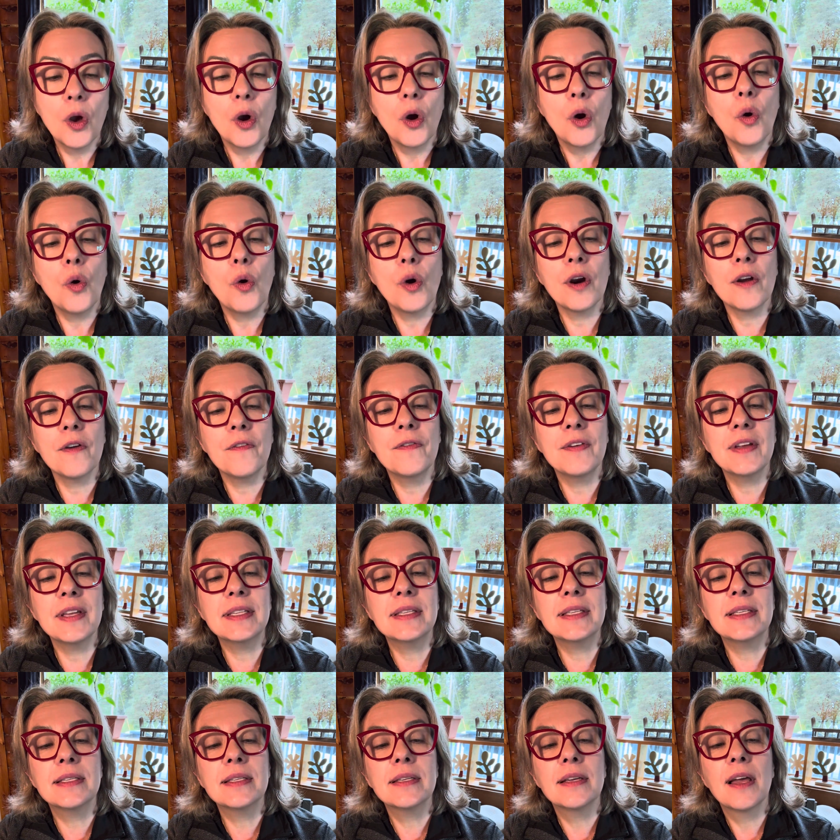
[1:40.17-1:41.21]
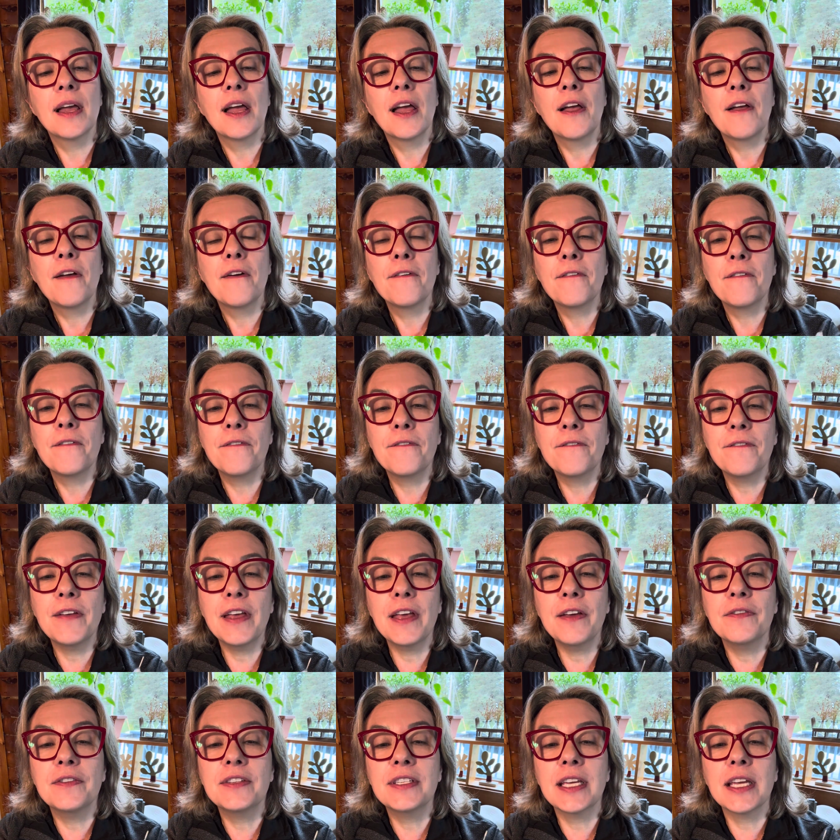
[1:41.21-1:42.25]
Or if it's
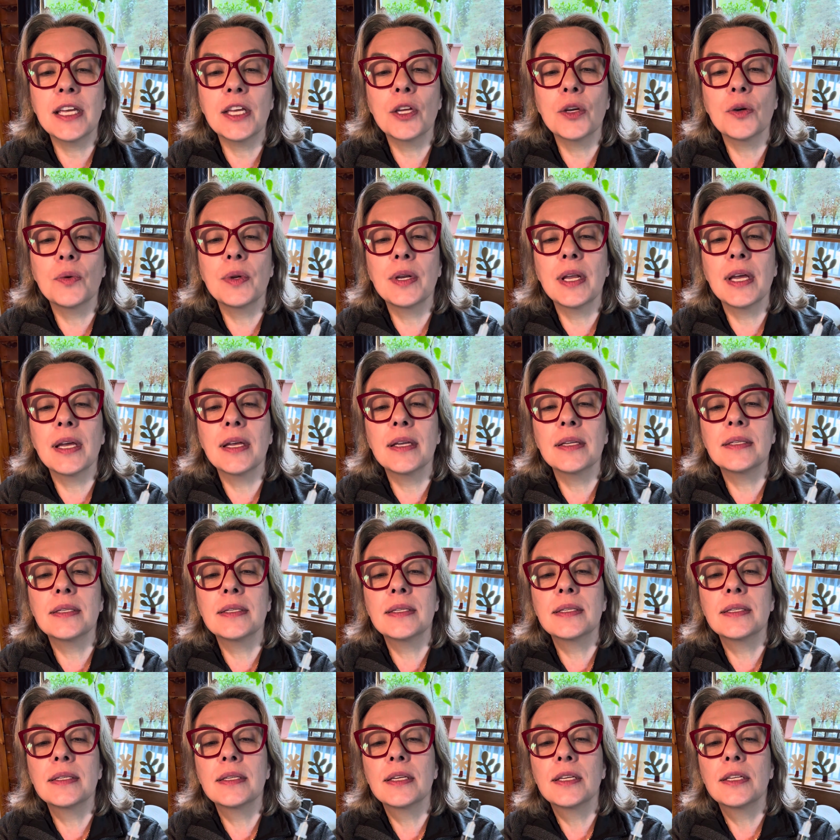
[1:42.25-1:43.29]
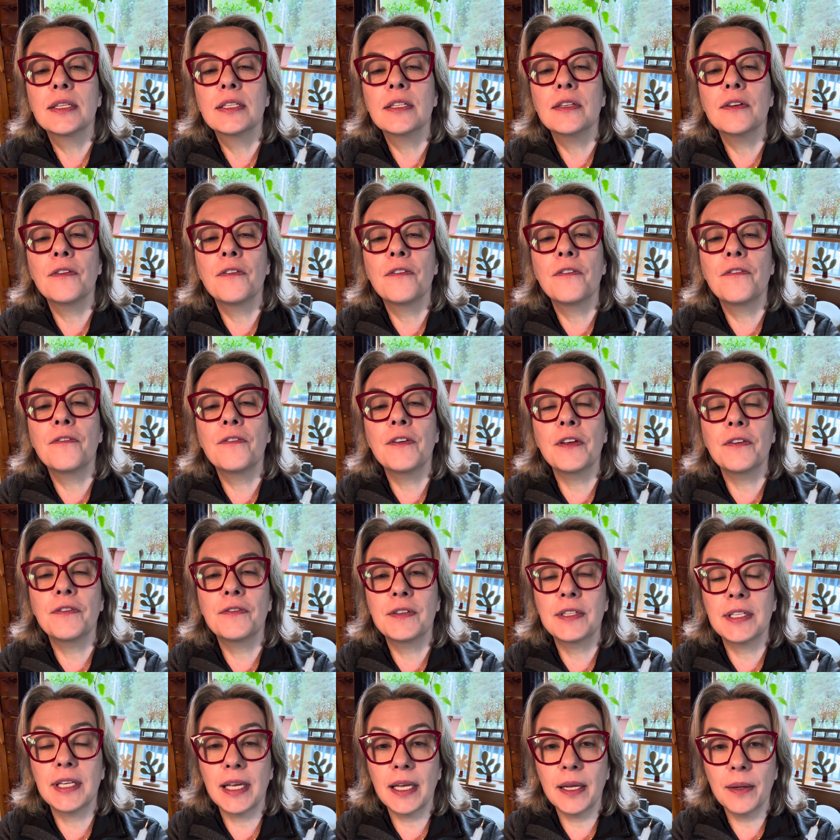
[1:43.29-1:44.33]
50 units, to
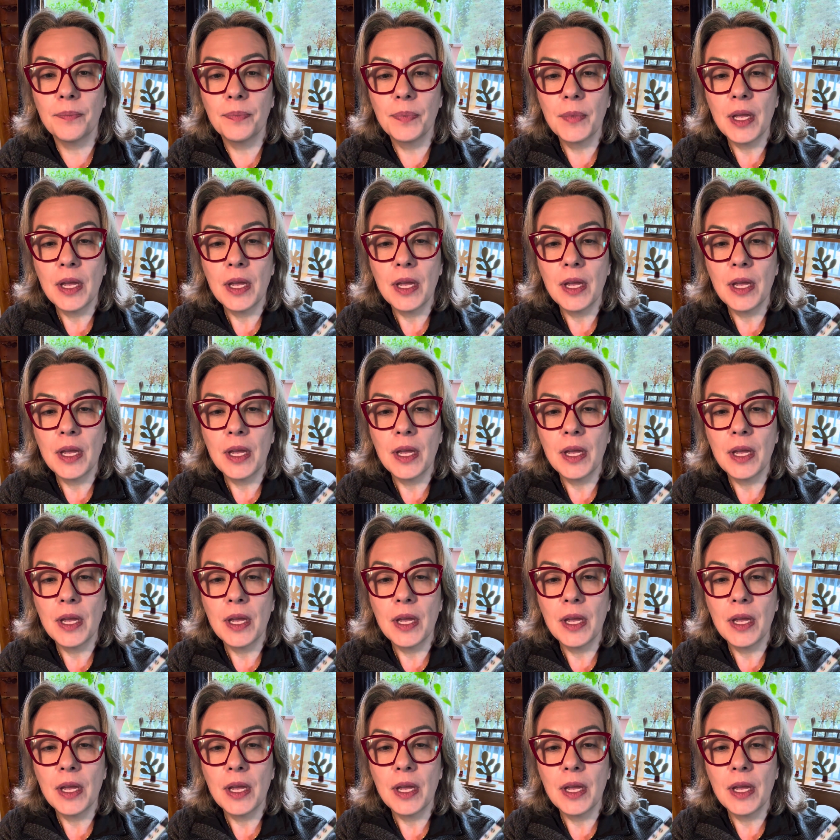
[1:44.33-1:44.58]
50.